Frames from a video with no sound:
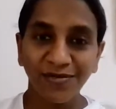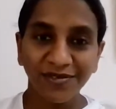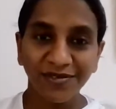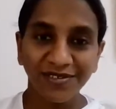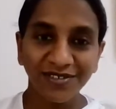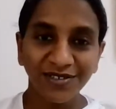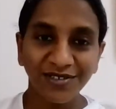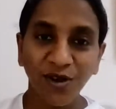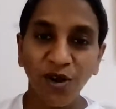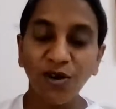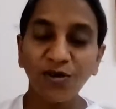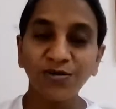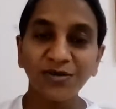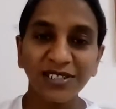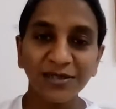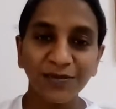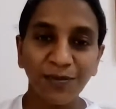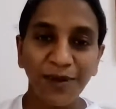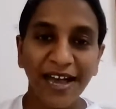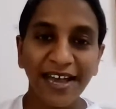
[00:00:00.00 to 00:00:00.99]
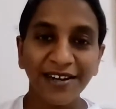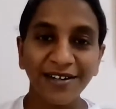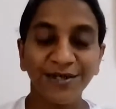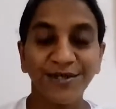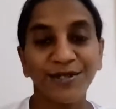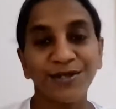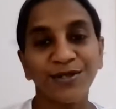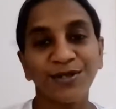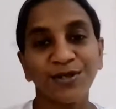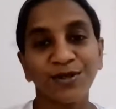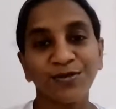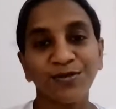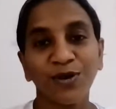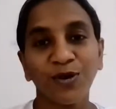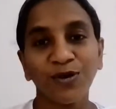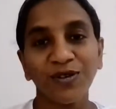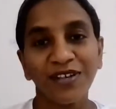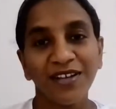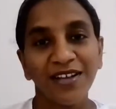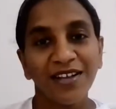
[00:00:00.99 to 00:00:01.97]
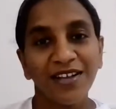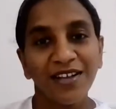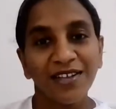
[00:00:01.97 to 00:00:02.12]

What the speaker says: normal paracetamol,